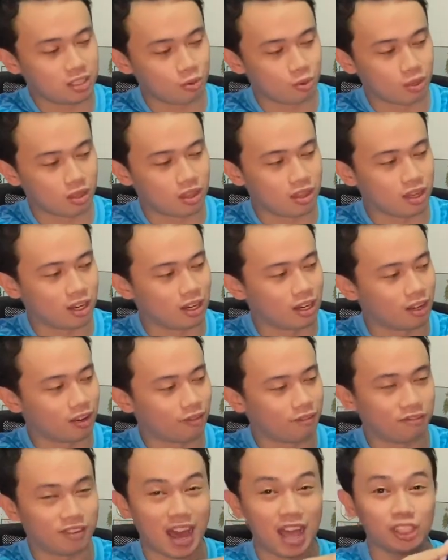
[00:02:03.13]
with
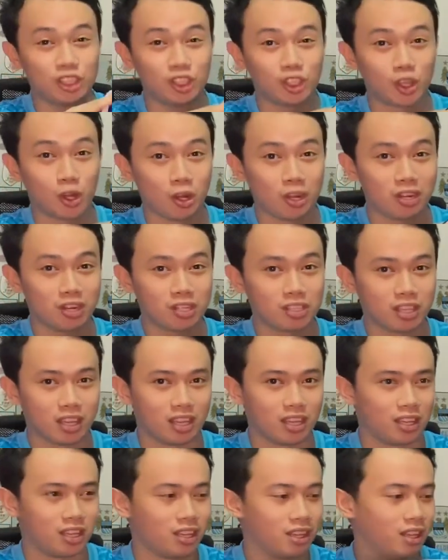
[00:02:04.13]
flashy colors
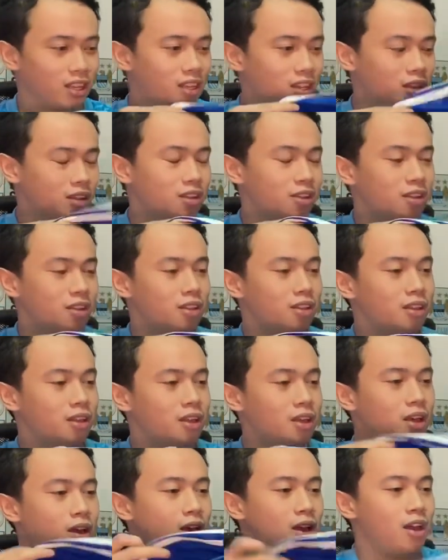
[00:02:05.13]
and
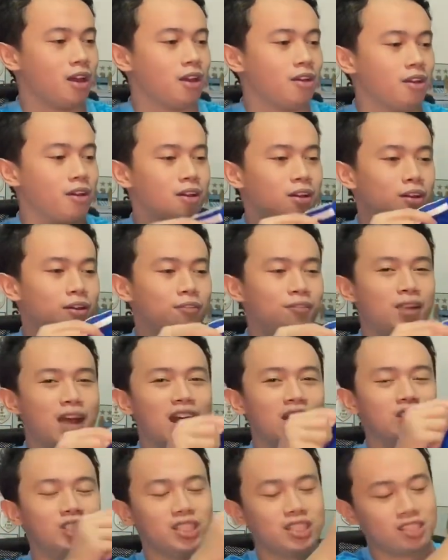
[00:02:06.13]
uh,
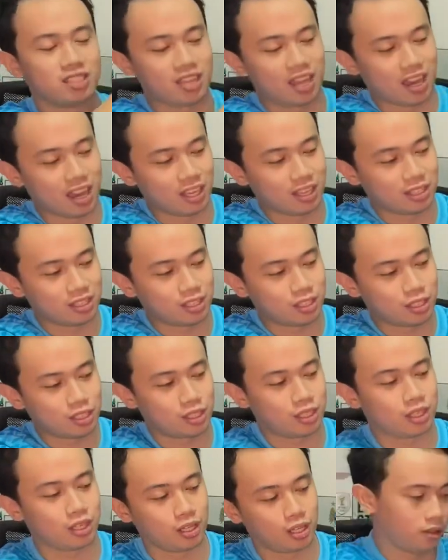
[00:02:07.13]
flashy designs,
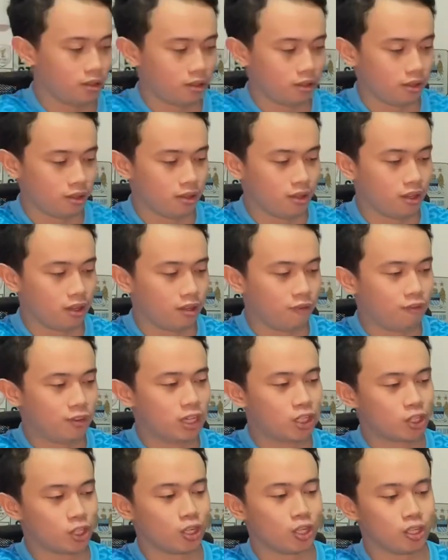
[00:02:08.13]

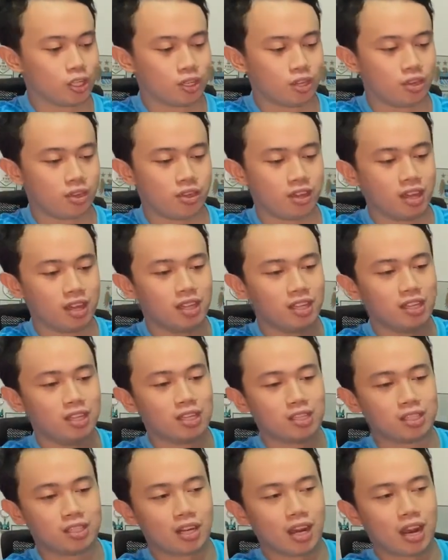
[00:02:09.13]
features the Adidas
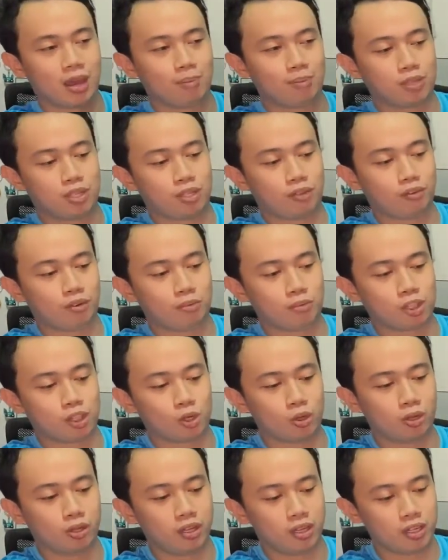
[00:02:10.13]
stripes from the
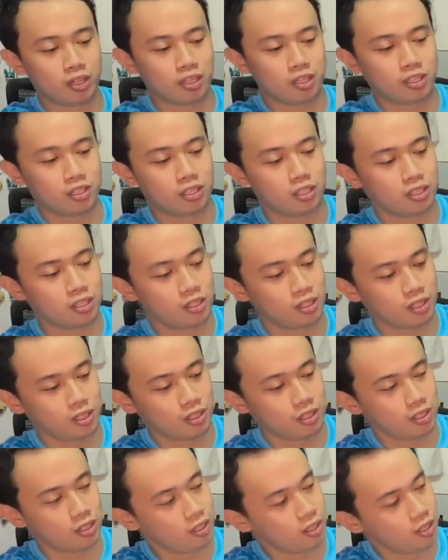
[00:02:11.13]
shoulders,
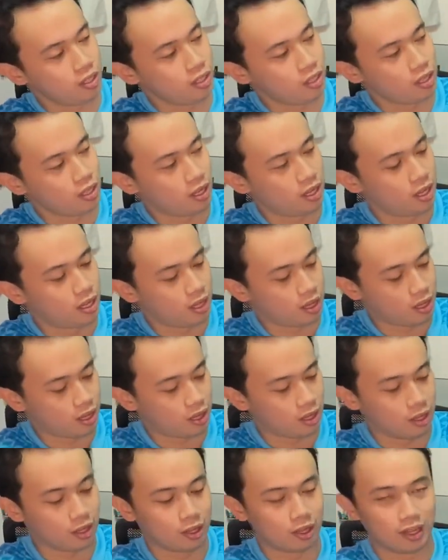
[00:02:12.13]

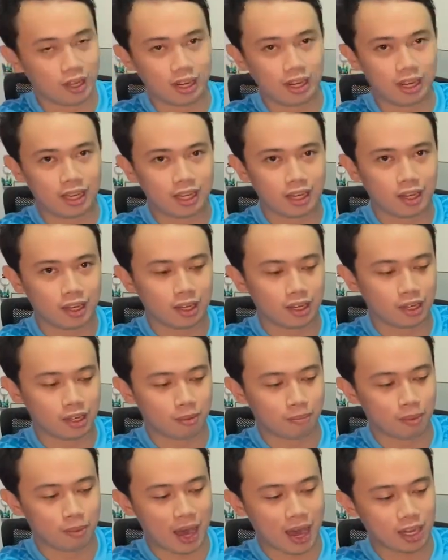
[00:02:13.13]
the La Liga
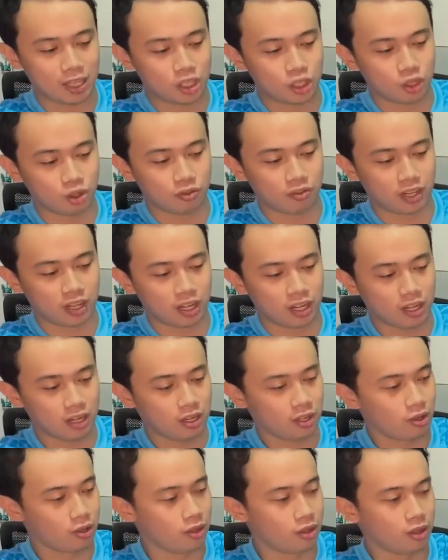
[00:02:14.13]
patch over here
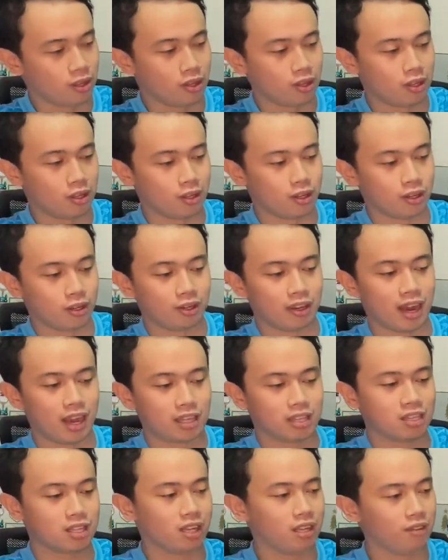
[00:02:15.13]
on the right
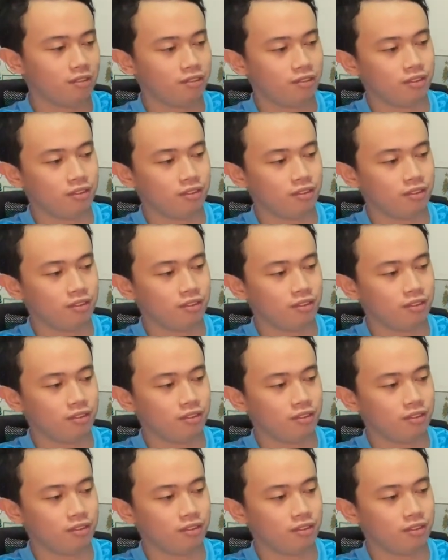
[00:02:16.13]
sleeve,